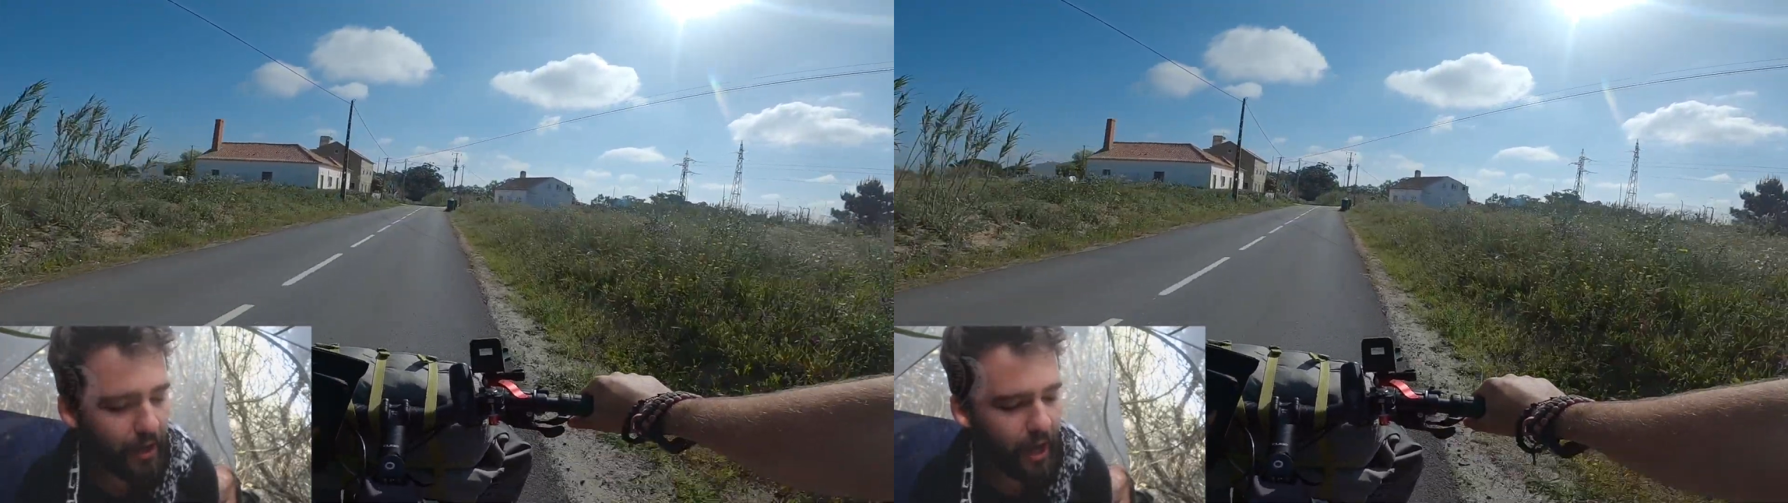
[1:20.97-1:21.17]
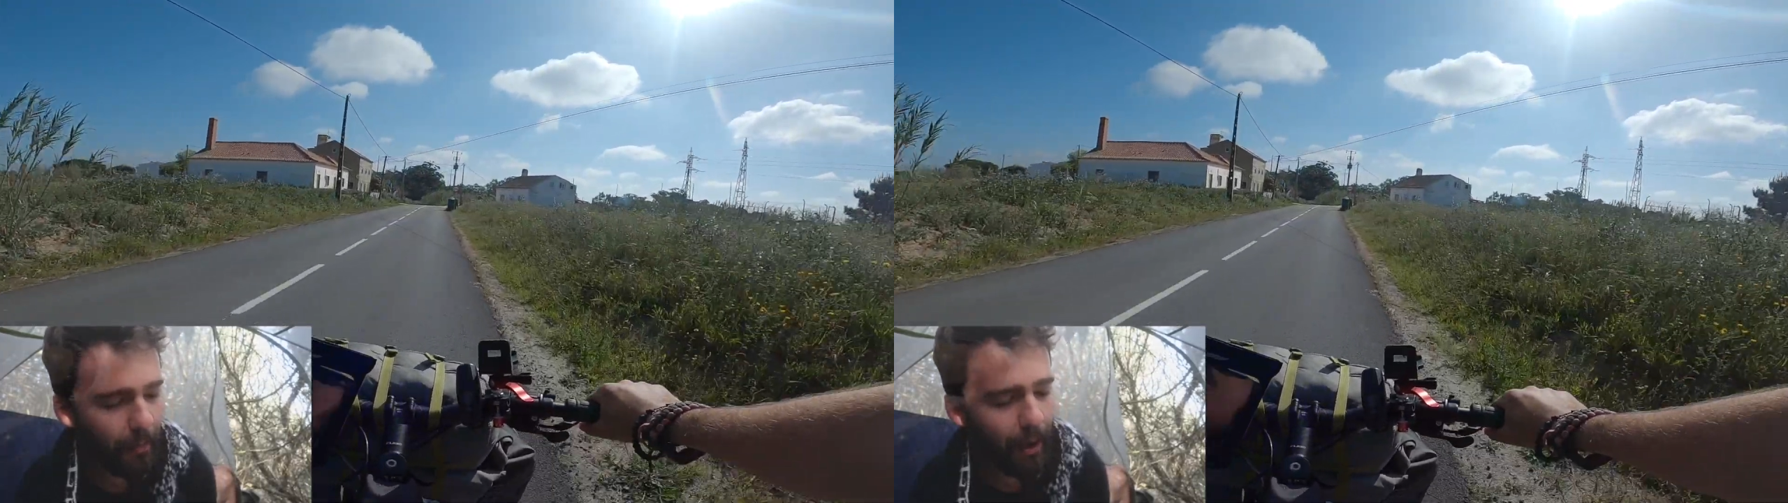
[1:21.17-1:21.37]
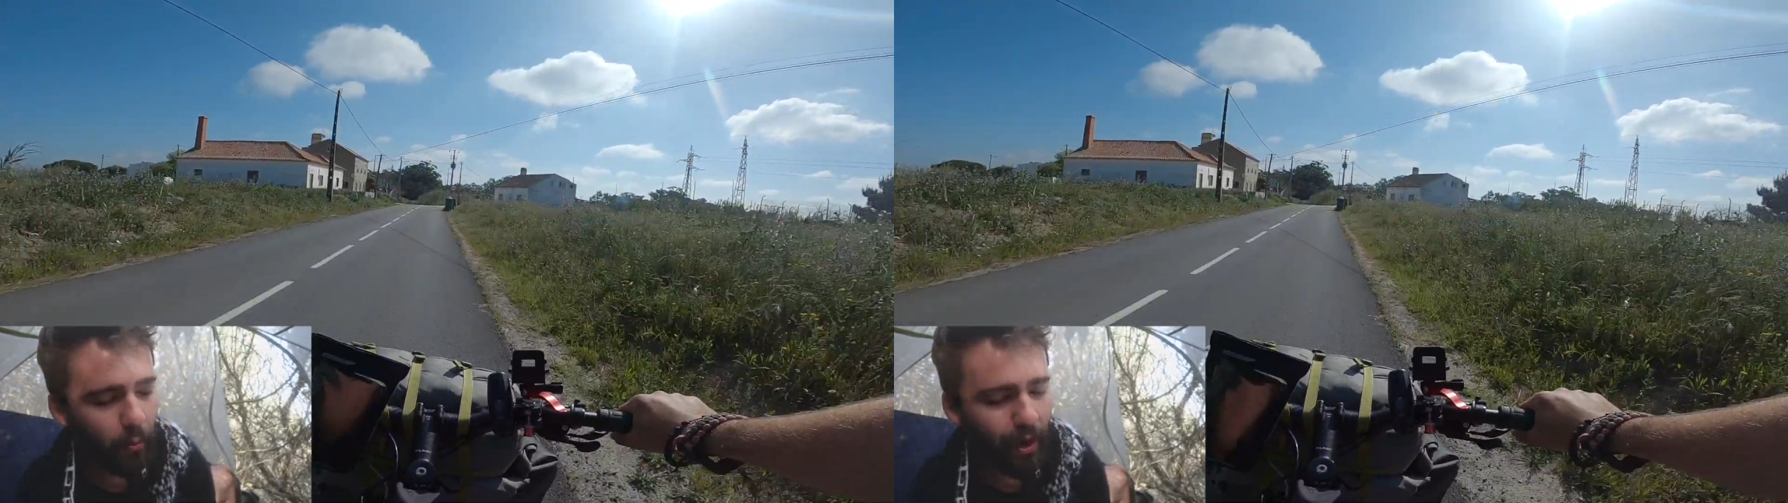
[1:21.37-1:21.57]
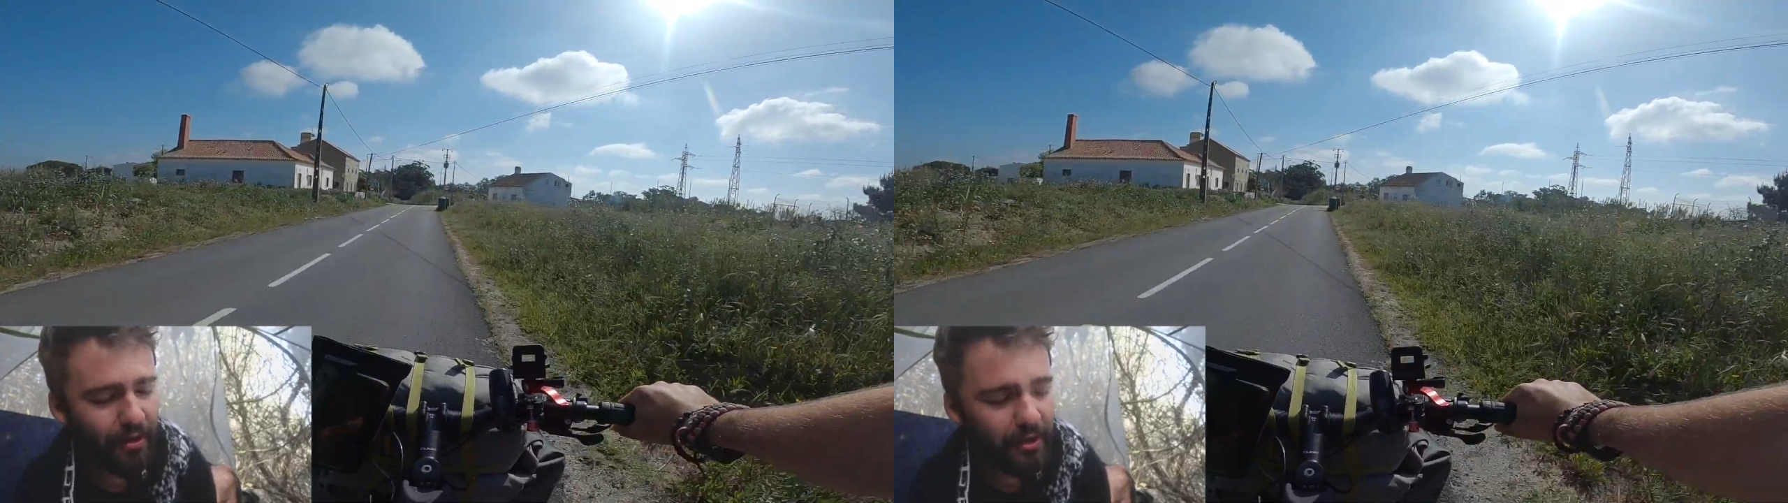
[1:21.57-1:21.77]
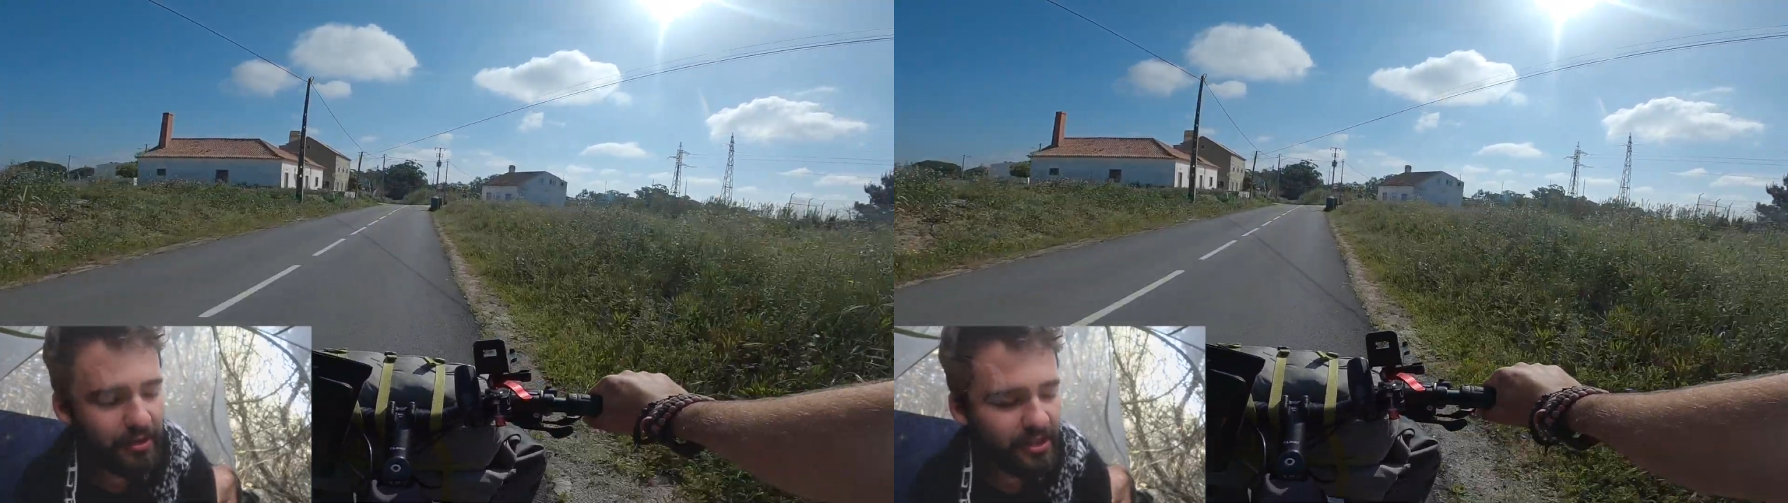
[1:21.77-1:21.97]
about
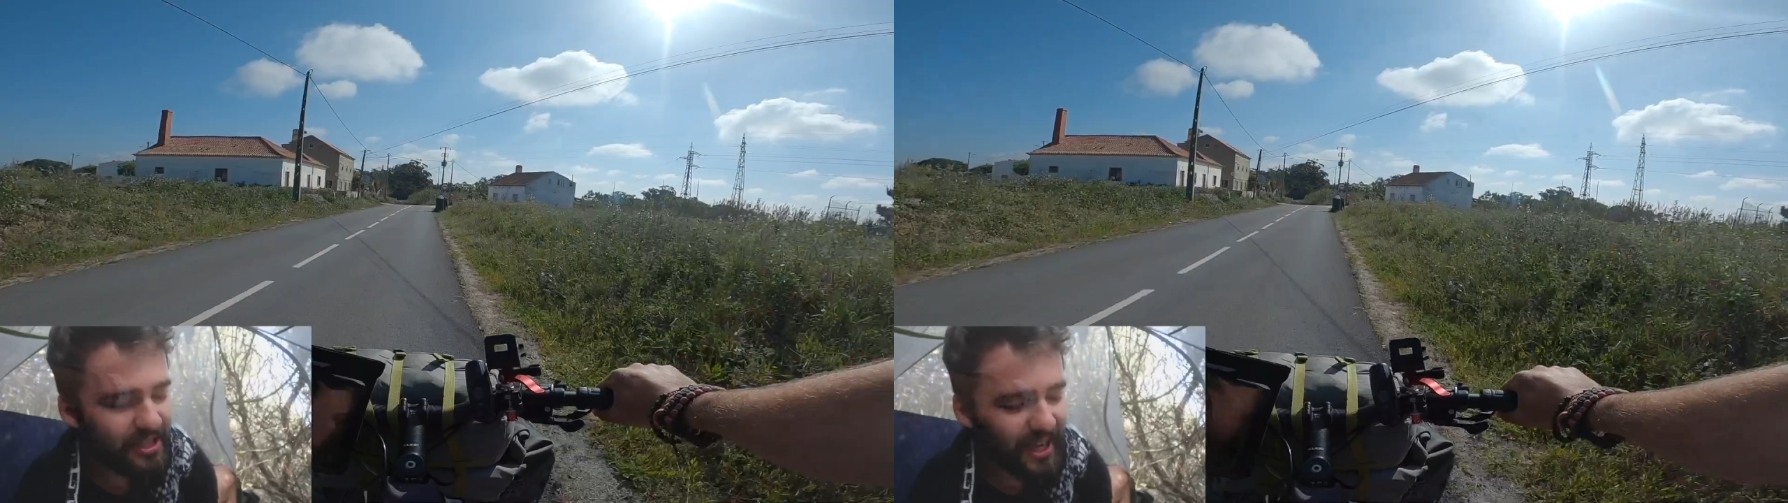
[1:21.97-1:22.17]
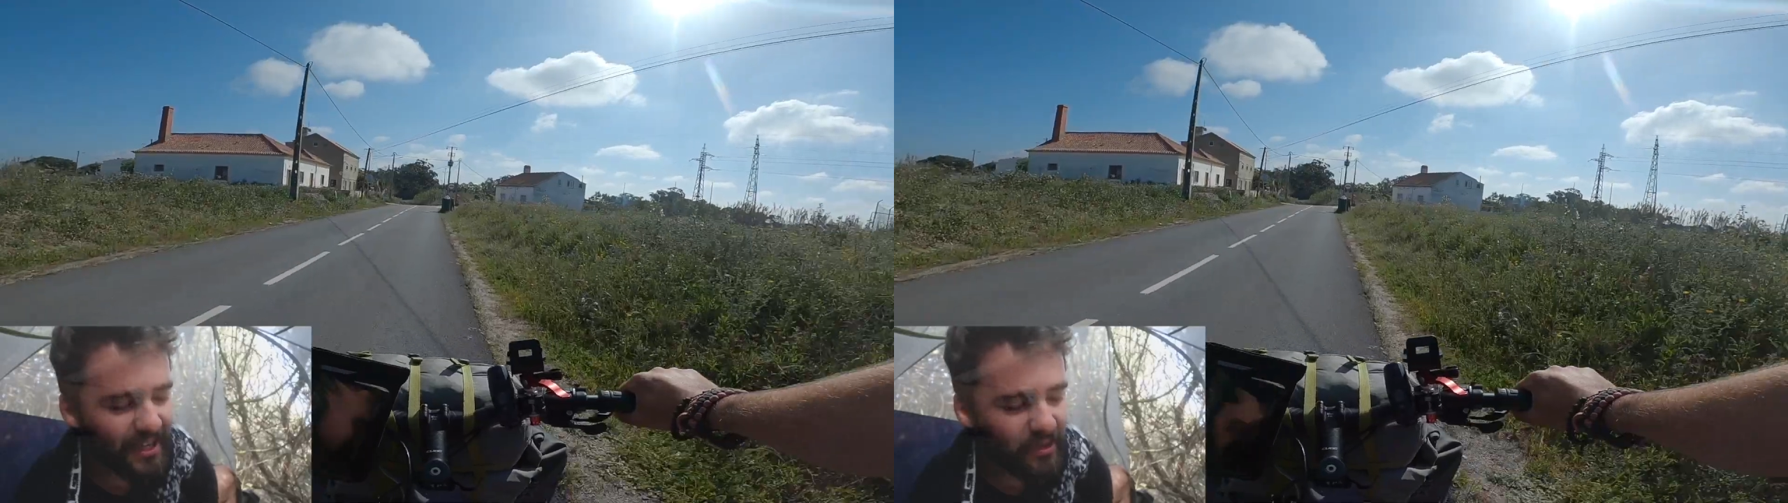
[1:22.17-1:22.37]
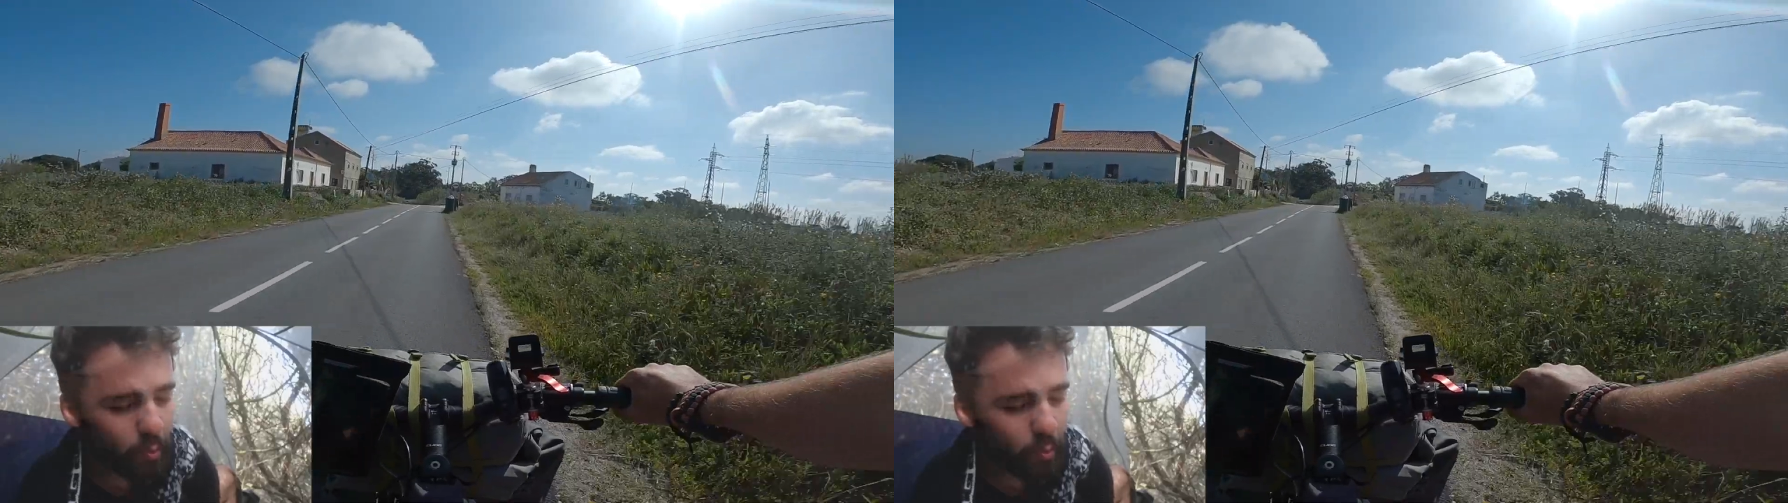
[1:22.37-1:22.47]
whether today's